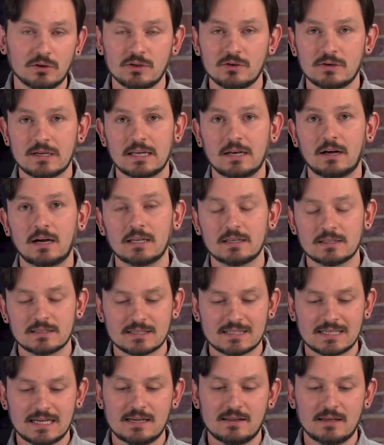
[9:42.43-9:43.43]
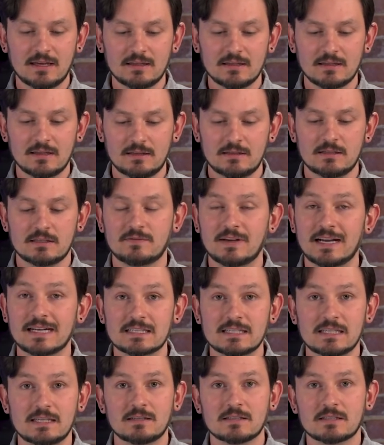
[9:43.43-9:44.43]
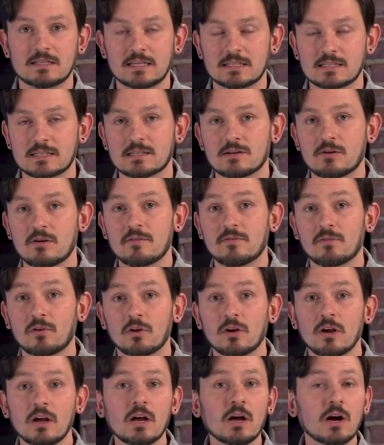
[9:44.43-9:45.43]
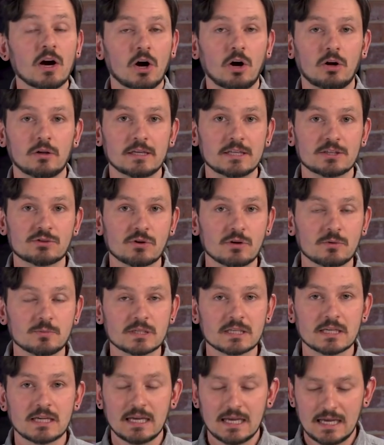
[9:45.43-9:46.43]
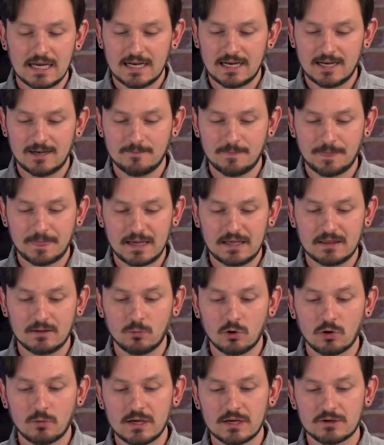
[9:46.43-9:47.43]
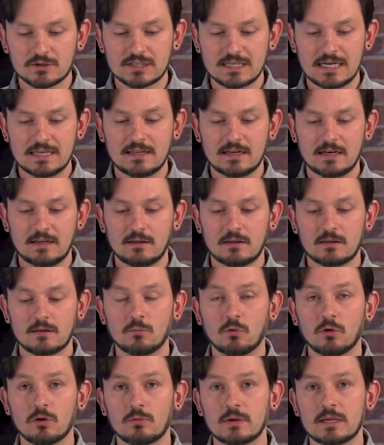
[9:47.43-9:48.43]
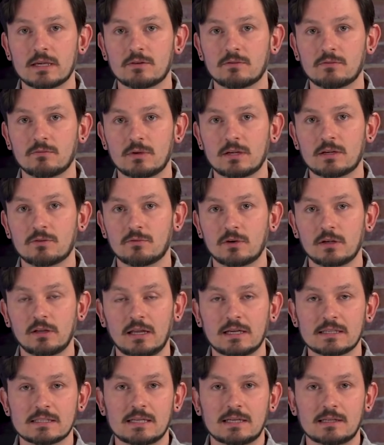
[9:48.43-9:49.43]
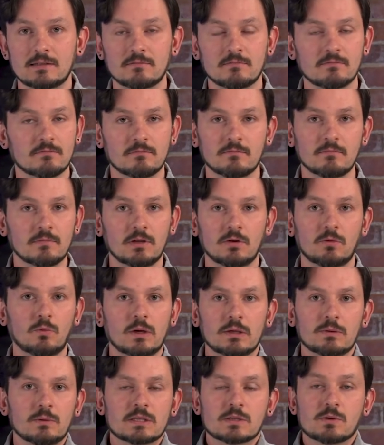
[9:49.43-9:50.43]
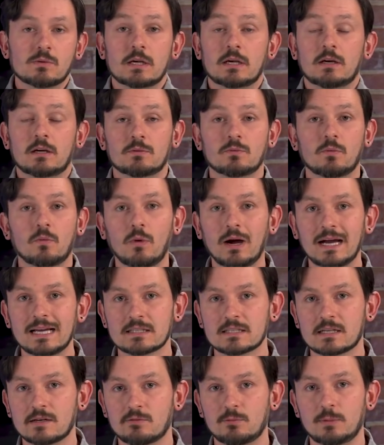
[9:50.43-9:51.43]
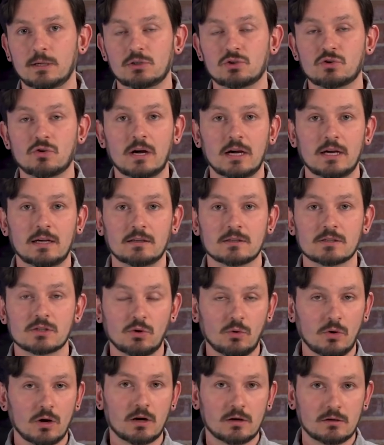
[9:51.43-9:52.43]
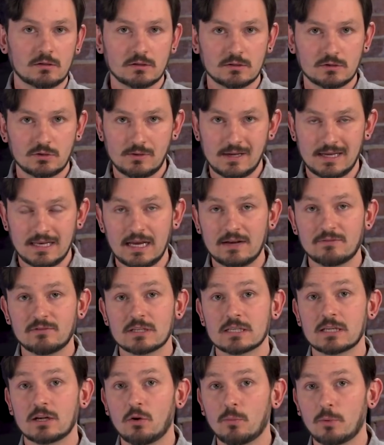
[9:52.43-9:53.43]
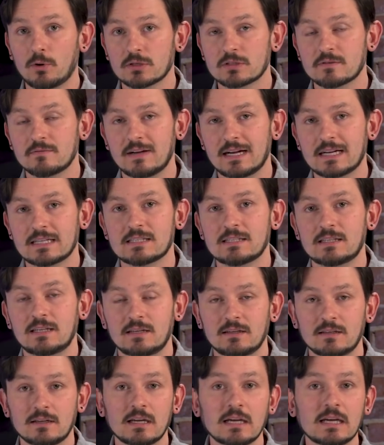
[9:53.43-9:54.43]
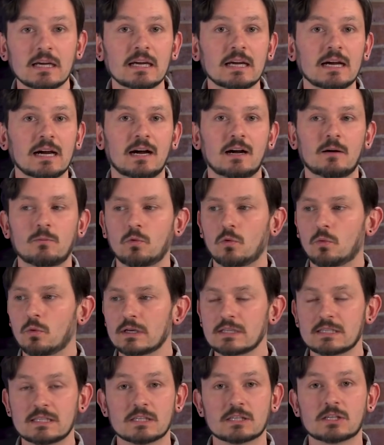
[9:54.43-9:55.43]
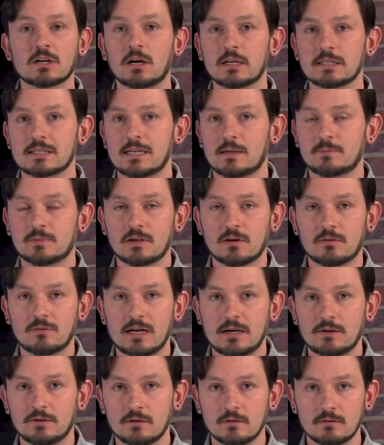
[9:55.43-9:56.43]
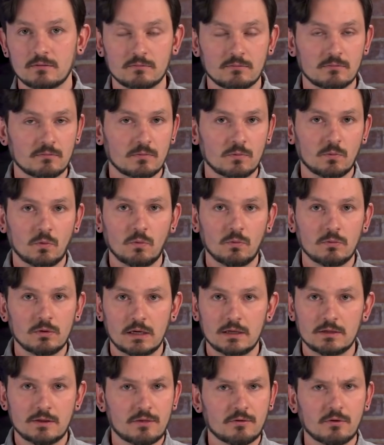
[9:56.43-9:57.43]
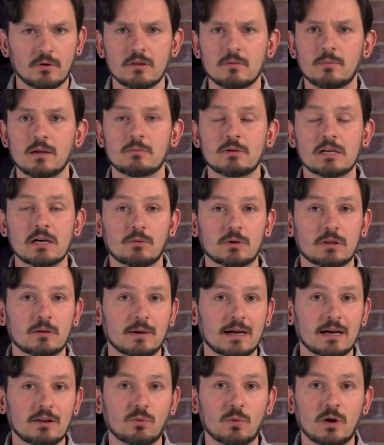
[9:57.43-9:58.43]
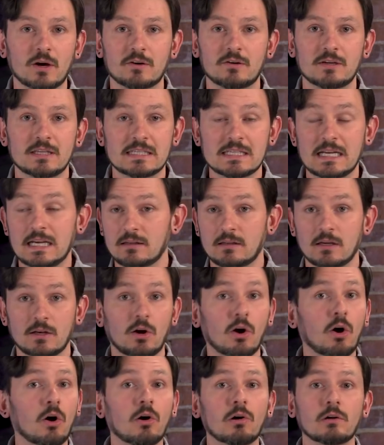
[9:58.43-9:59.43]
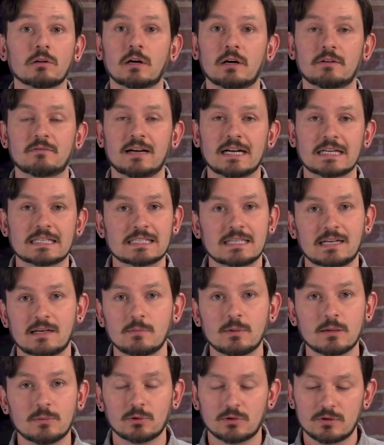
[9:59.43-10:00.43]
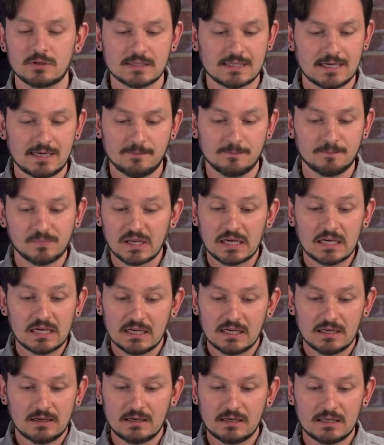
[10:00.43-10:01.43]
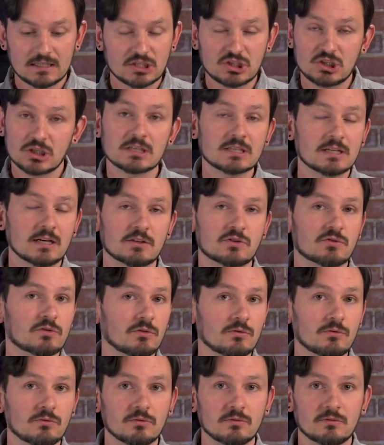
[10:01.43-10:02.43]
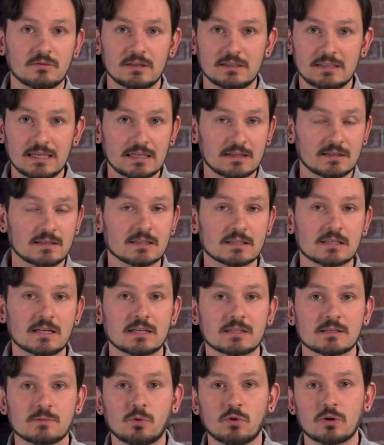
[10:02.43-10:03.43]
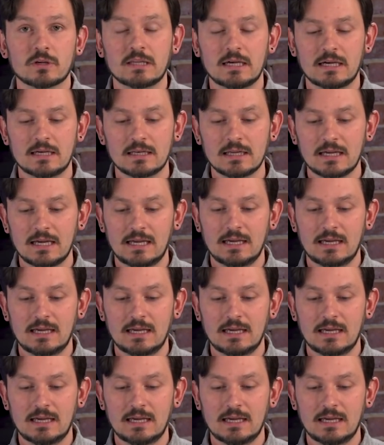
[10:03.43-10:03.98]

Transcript: You cannot say that this vaccine is necessary for all age groups, and the more we understand that, I think the more we can realize that what's going on? Why is government trying so hard to get every single person vaccinated? What is this concept around throwing the baby out with the bathwater and saying that all unvaccinated people are the same? It's just not true. The data does not support that.